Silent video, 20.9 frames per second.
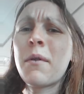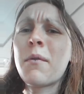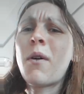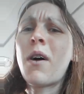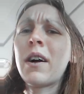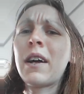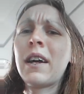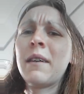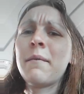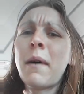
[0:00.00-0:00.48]
we're
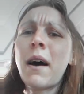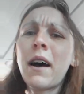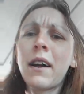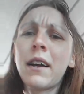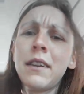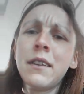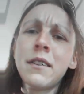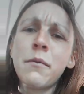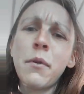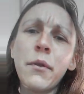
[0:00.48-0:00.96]
walking back
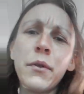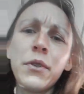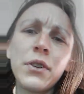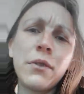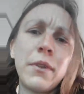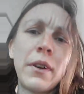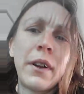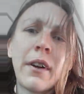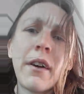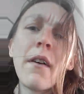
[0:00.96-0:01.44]
in where we
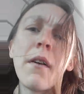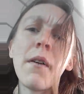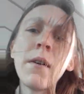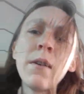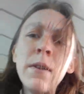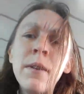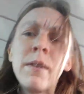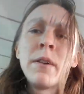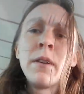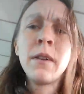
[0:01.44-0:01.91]
don't want to go.
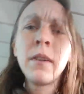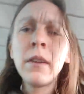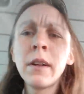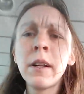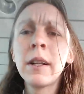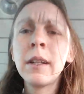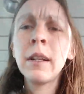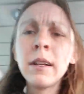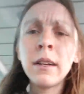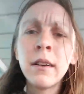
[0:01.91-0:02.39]

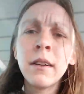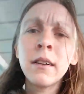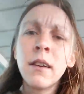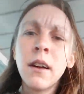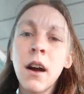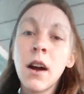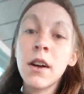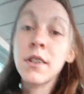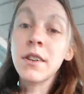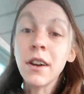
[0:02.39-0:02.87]

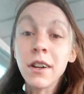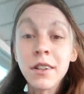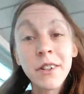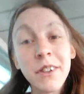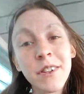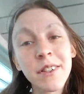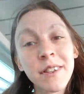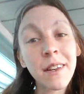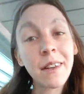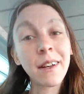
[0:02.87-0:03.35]
The
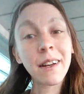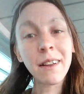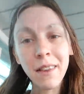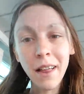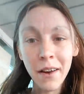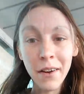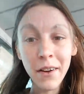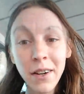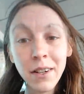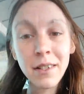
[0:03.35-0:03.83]
doctor's sending a
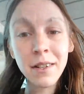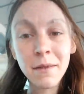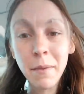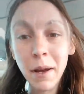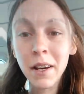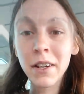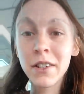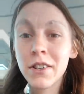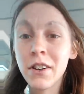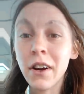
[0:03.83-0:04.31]
letter to
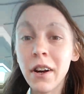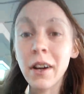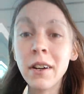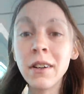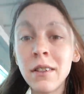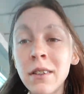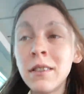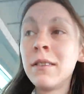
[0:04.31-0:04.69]
make sure